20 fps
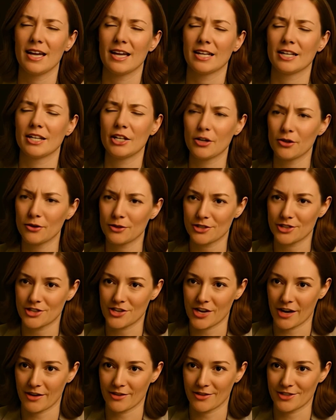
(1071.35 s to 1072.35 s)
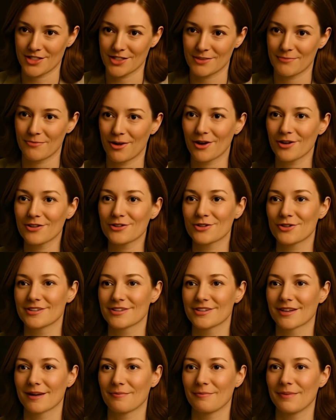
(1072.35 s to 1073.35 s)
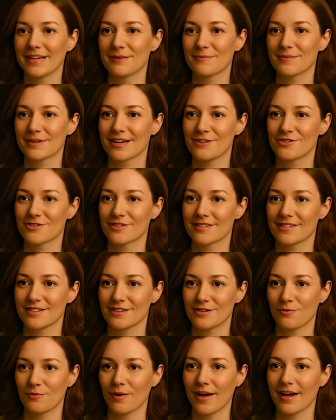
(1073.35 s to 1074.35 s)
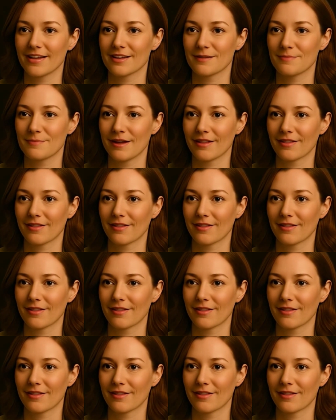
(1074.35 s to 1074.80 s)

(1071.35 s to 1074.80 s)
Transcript: Huge challenges, but also just immense potential still waiting to be